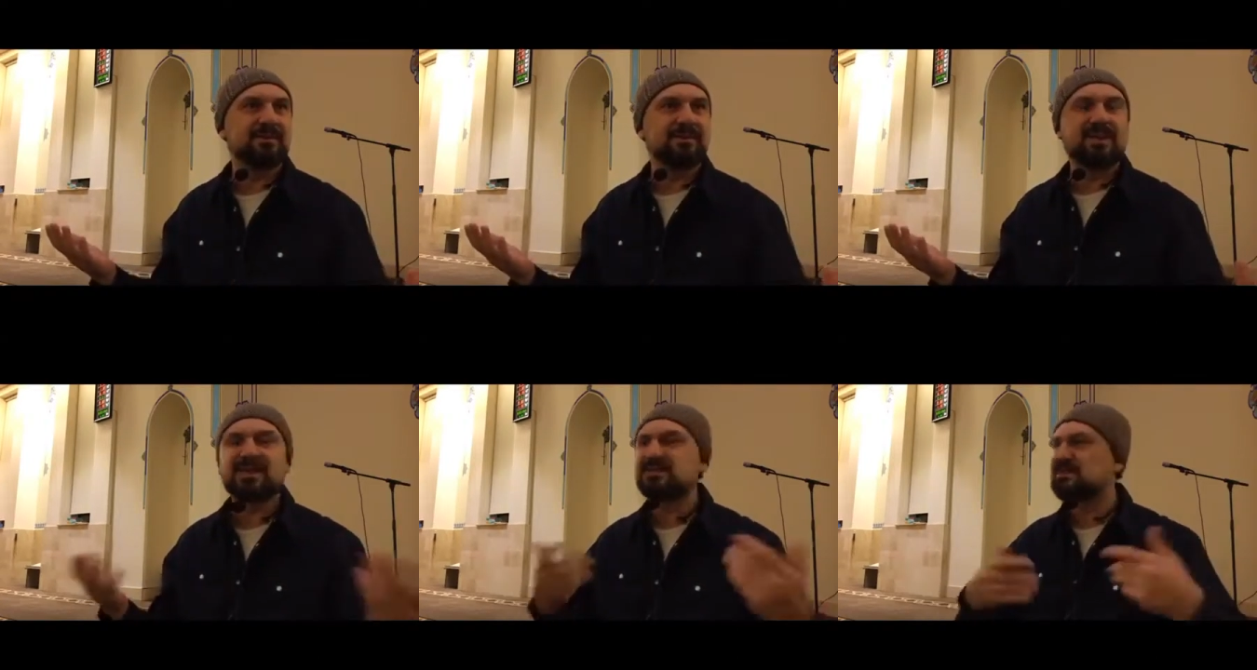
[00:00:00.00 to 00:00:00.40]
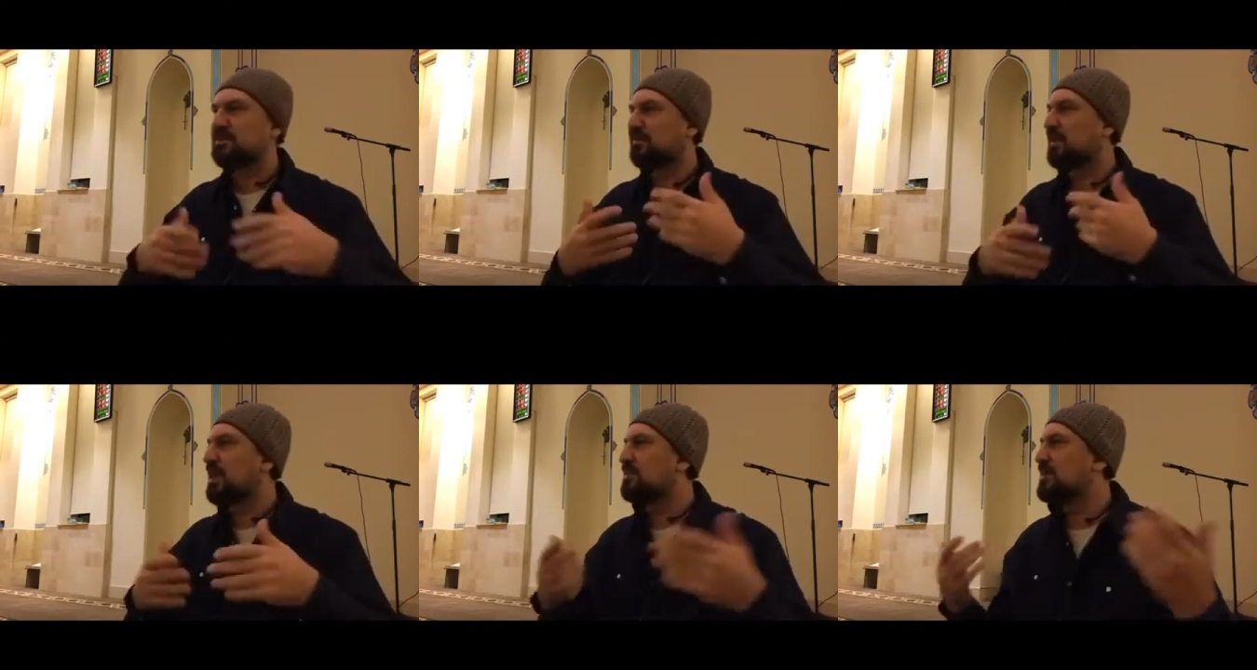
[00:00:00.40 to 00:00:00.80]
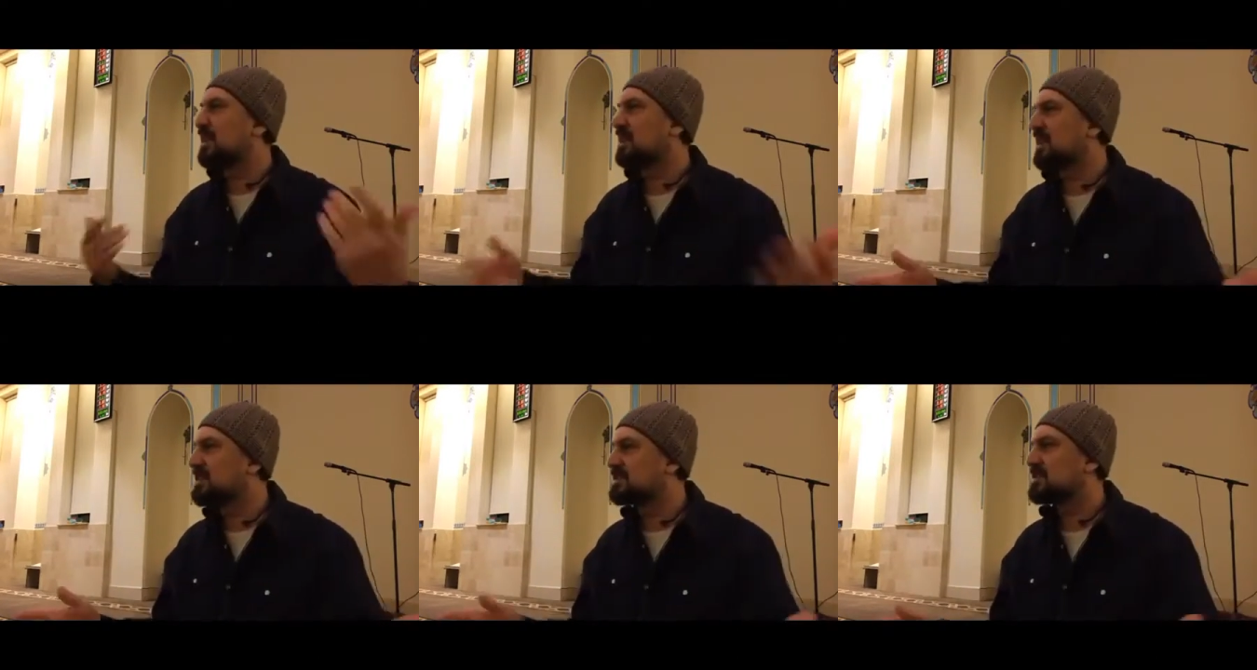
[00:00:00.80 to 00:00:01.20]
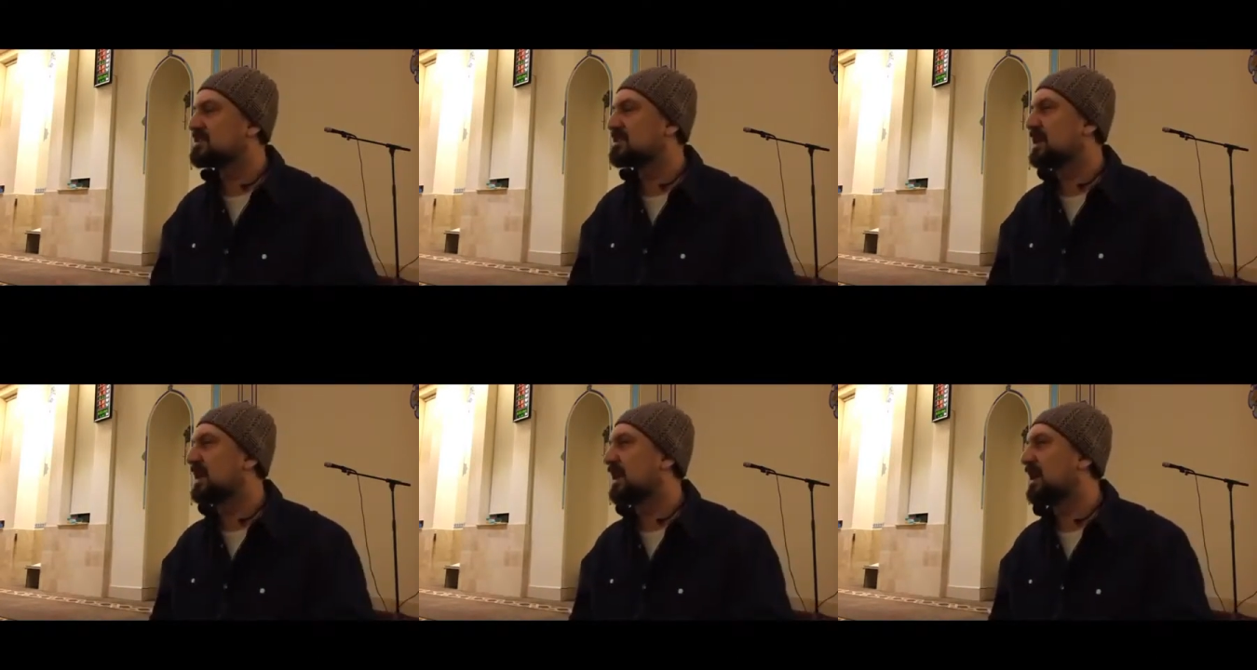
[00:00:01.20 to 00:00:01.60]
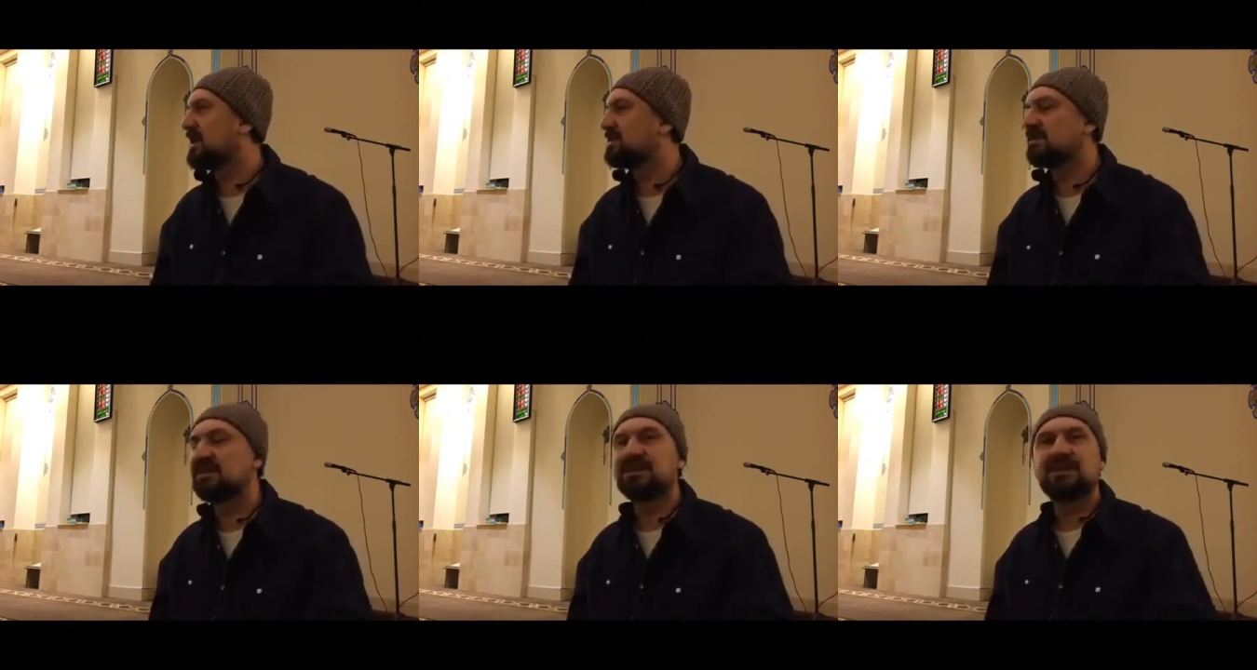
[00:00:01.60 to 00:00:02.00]
That's the flame that cleanses the
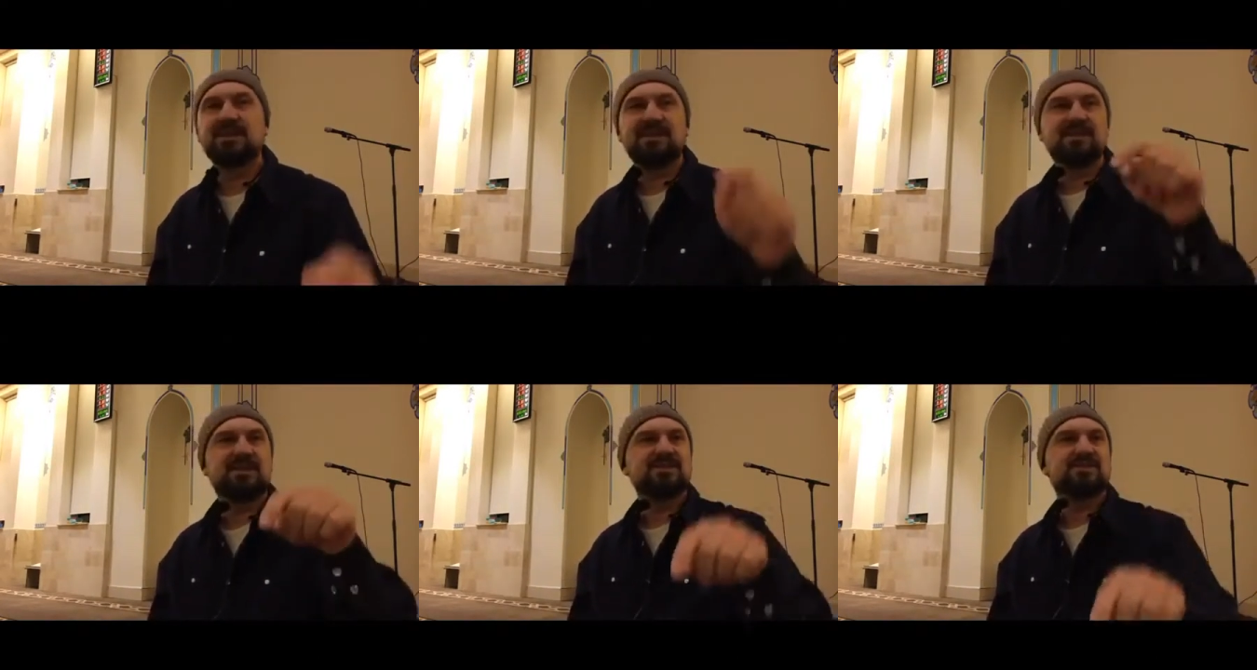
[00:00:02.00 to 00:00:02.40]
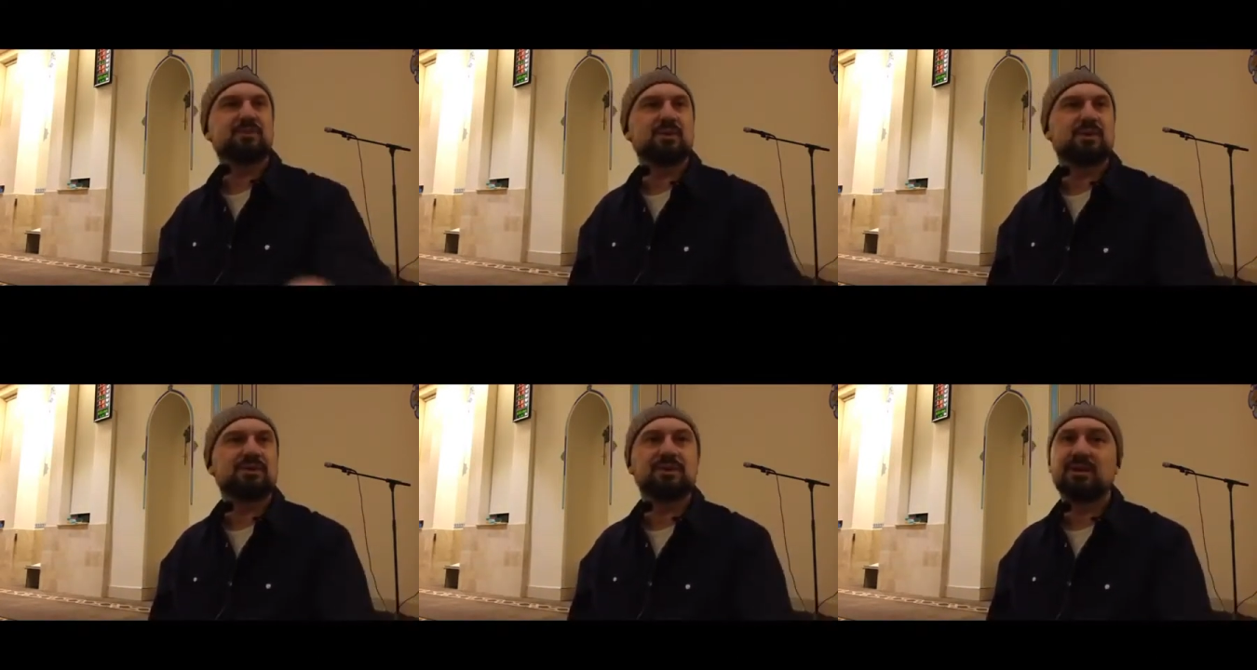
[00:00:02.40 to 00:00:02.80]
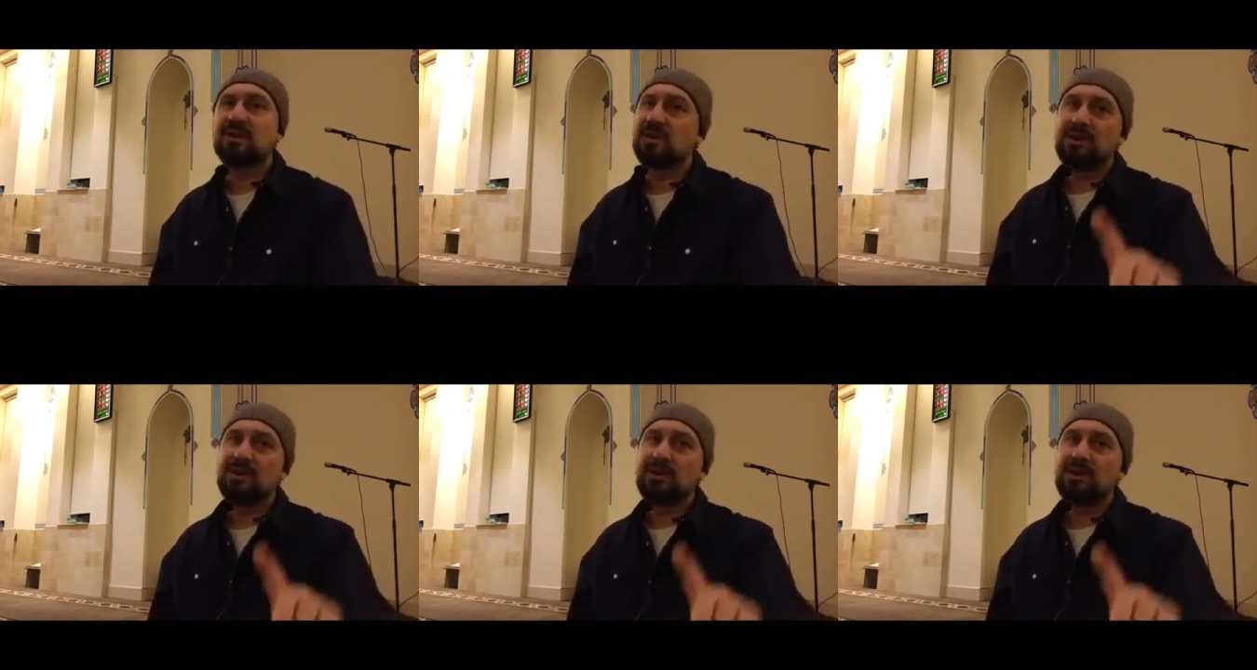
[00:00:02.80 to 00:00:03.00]
heart in this world.